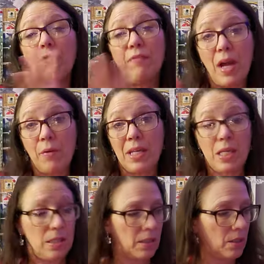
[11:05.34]
very
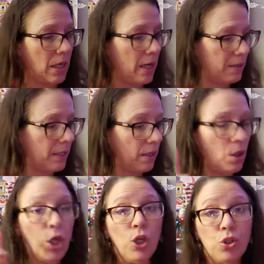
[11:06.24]
easy cocktail.
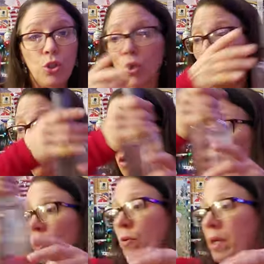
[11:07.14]
Two
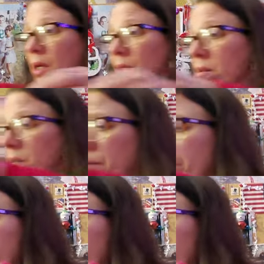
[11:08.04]
ingredients.